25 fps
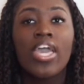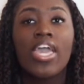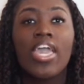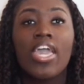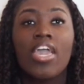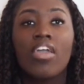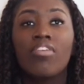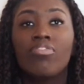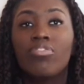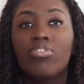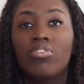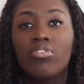
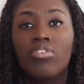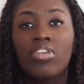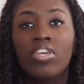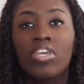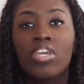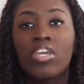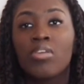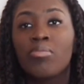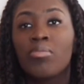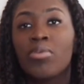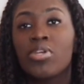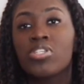If you
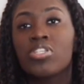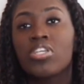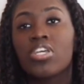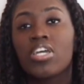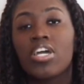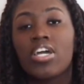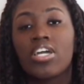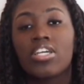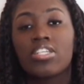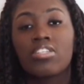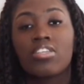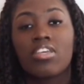did, make sure
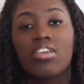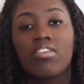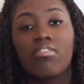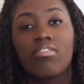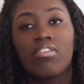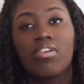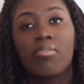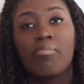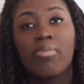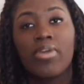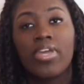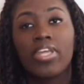you guys
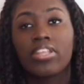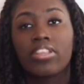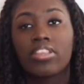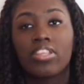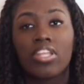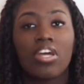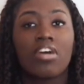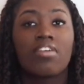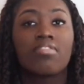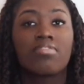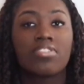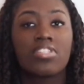give it a big
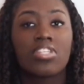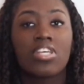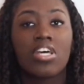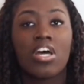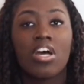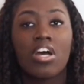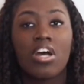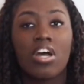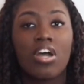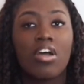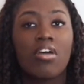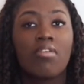thumbs
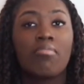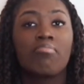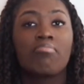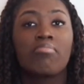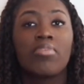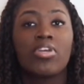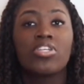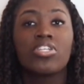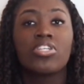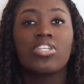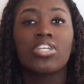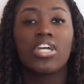
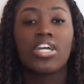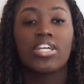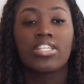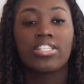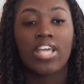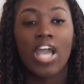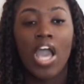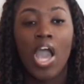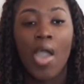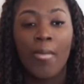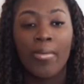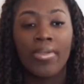up. Make sure you guys
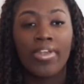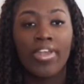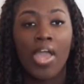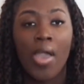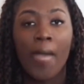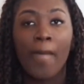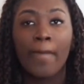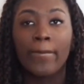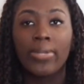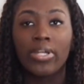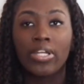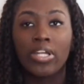comment
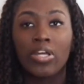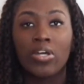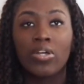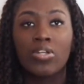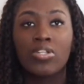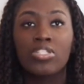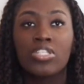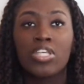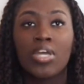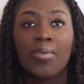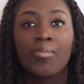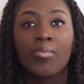down below
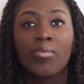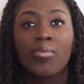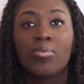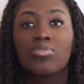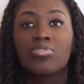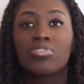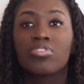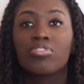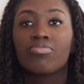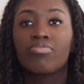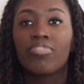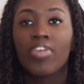and tell me what
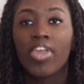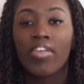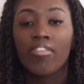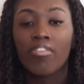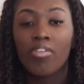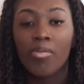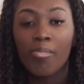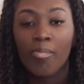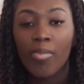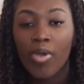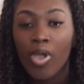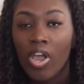was your
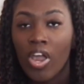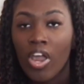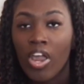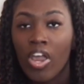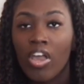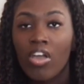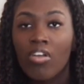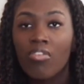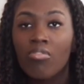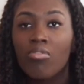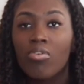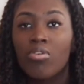favorite
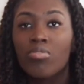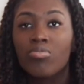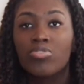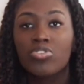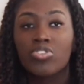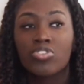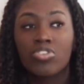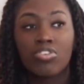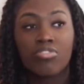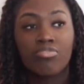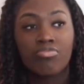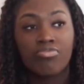part, or what
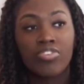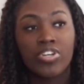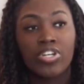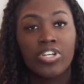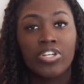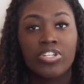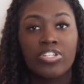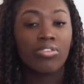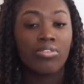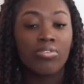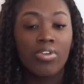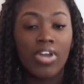was your
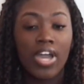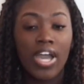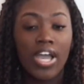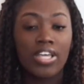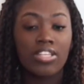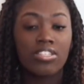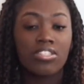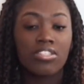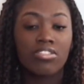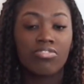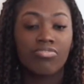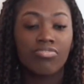first, you
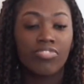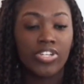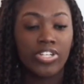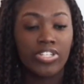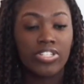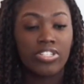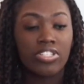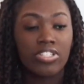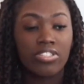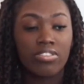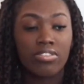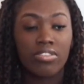guys'
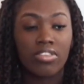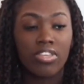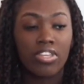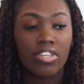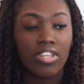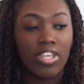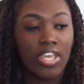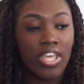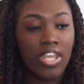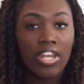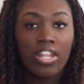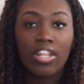first
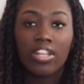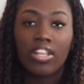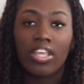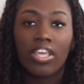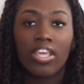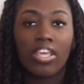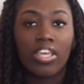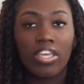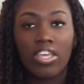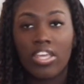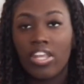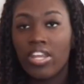
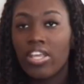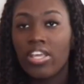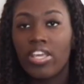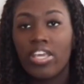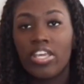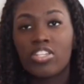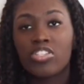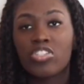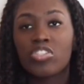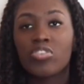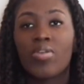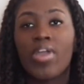anything, any
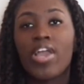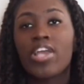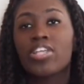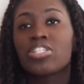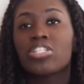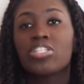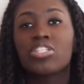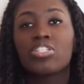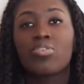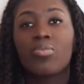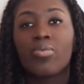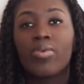
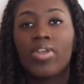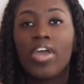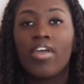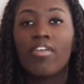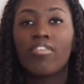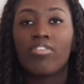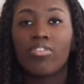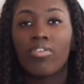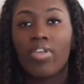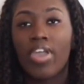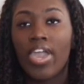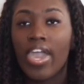interactions or
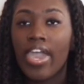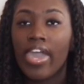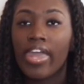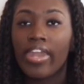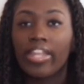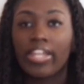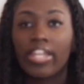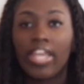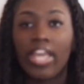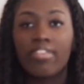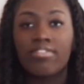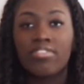whatever you had,
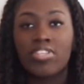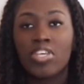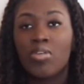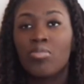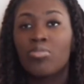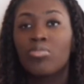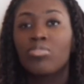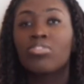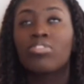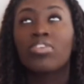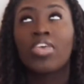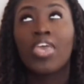and like
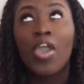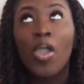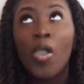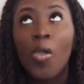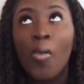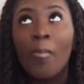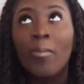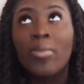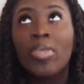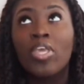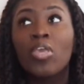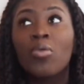
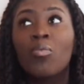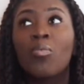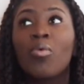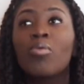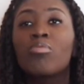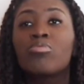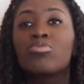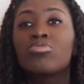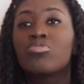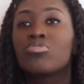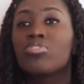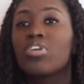tell me
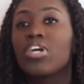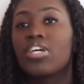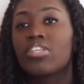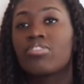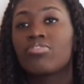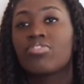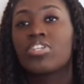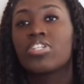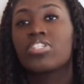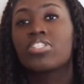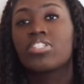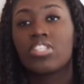what was you guys
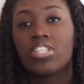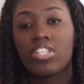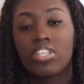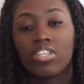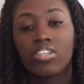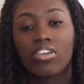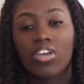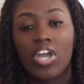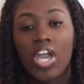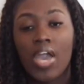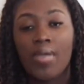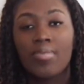first in
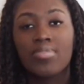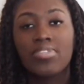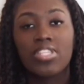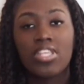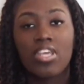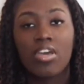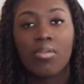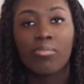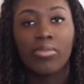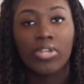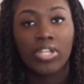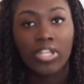the comments
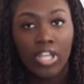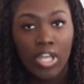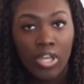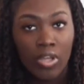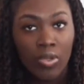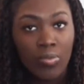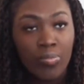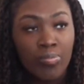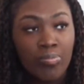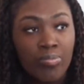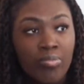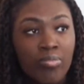down
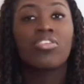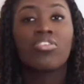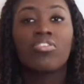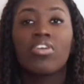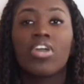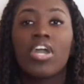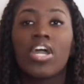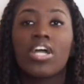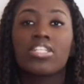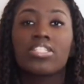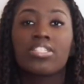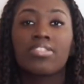below. Make sure
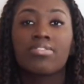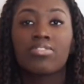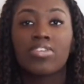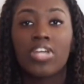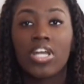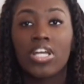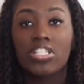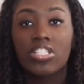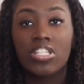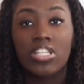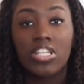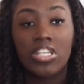you guys
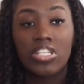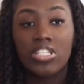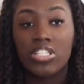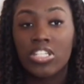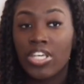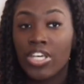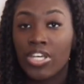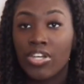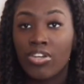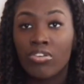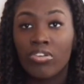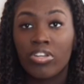subscribe to the
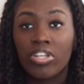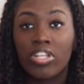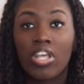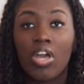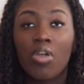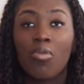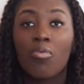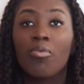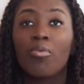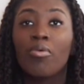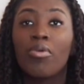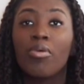channel, because
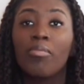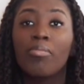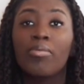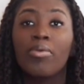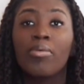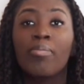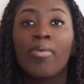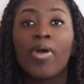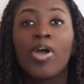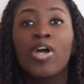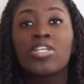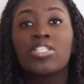I will
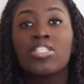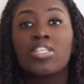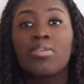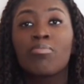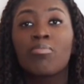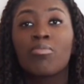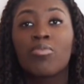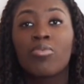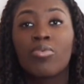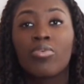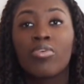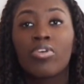be
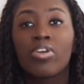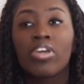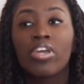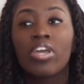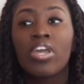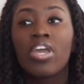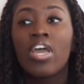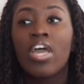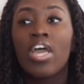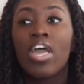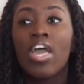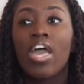posting
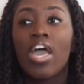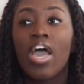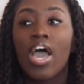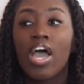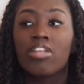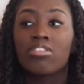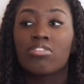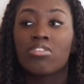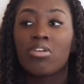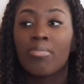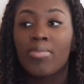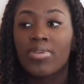more.
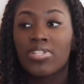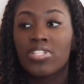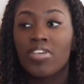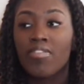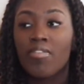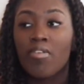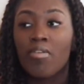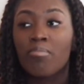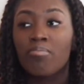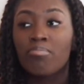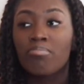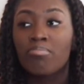I told
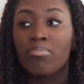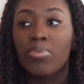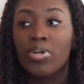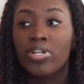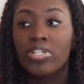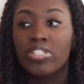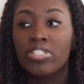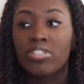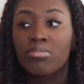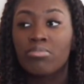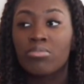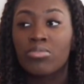myself I'm gonna be
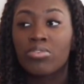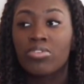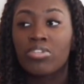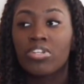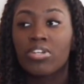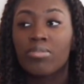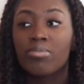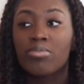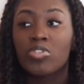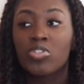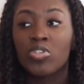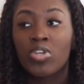posting more,
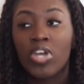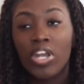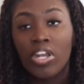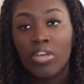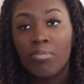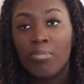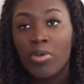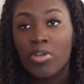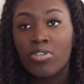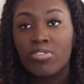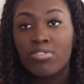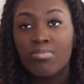and I'm gonna try to
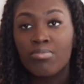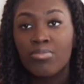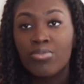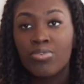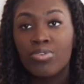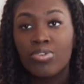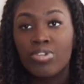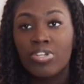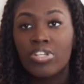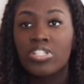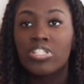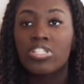post
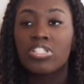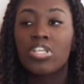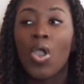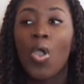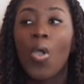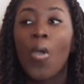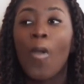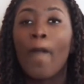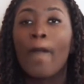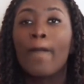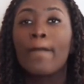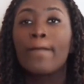more.
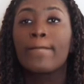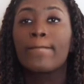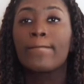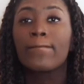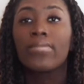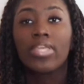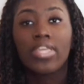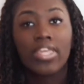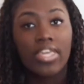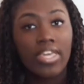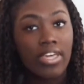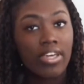So
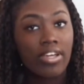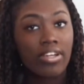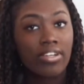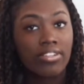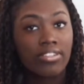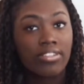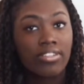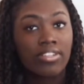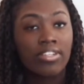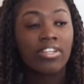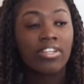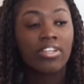yeah,
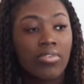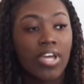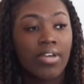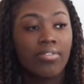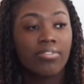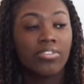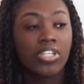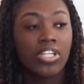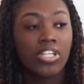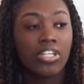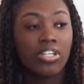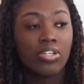
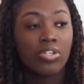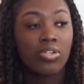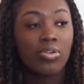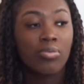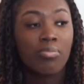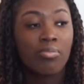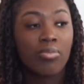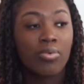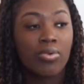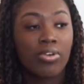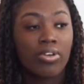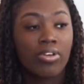I'm trying to do
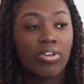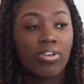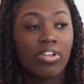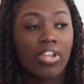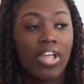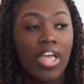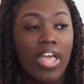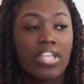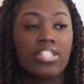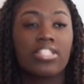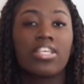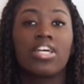
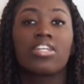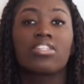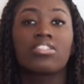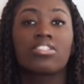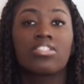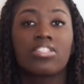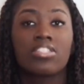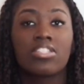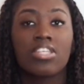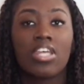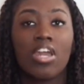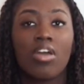more, as I
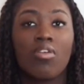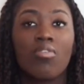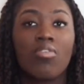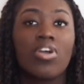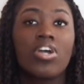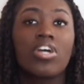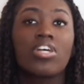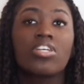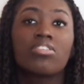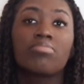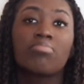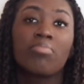said I
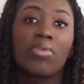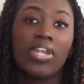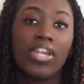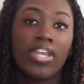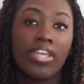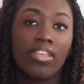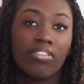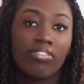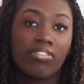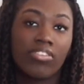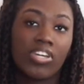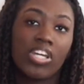was,
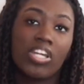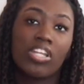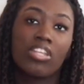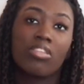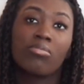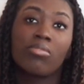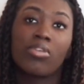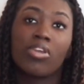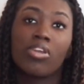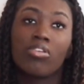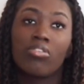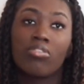Mondays,
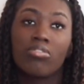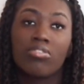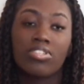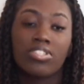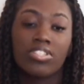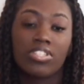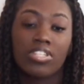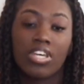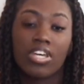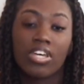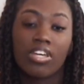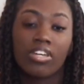Fridays, but I know
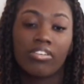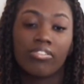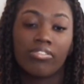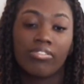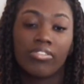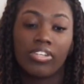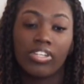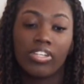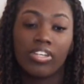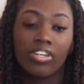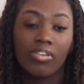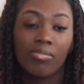it's not
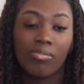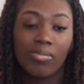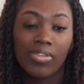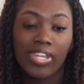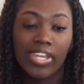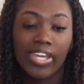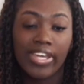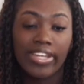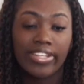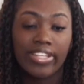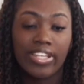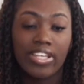really gonna be
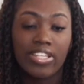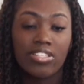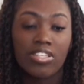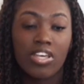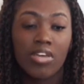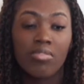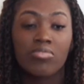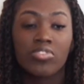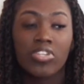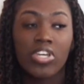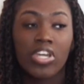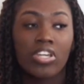like that.
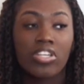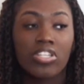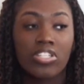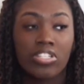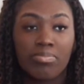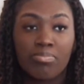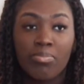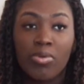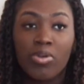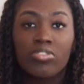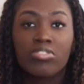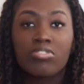So I'm trying to
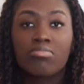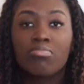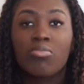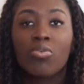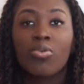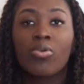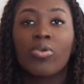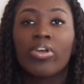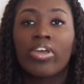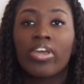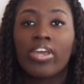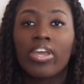just post
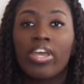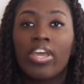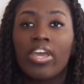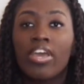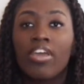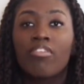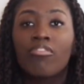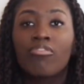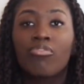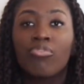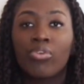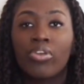more
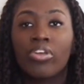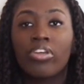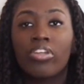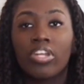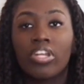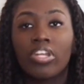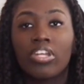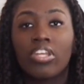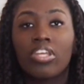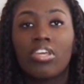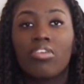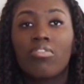
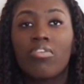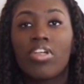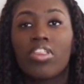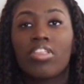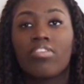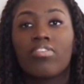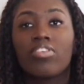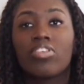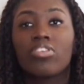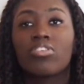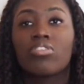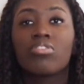frequently, whether
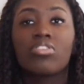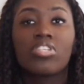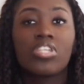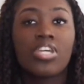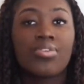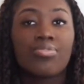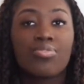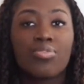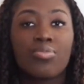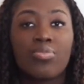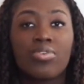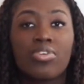it's 2
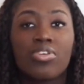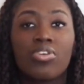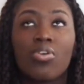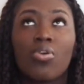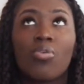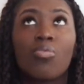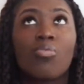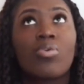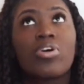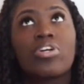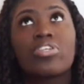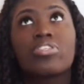times a week
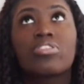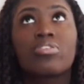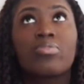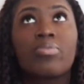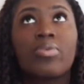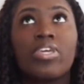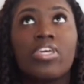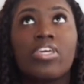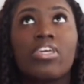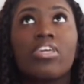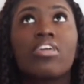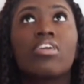or once a
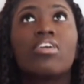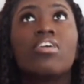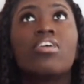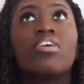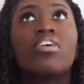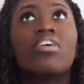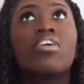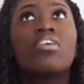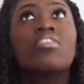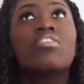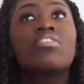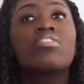week.
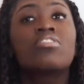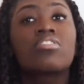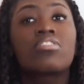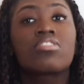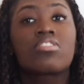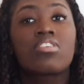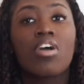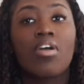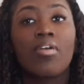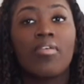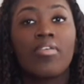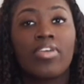
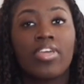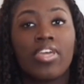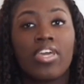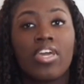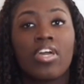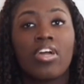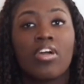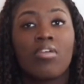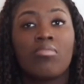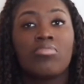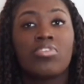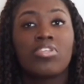So
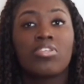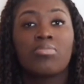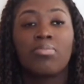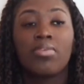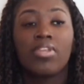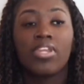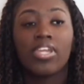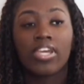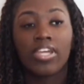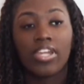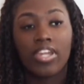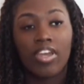yeah, I'll just
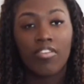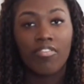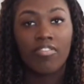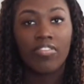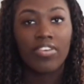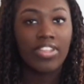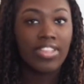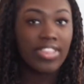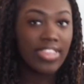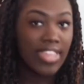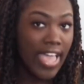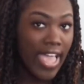be looking out
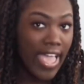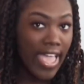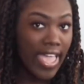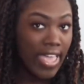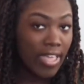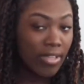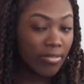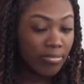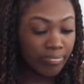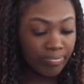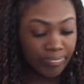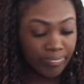for that.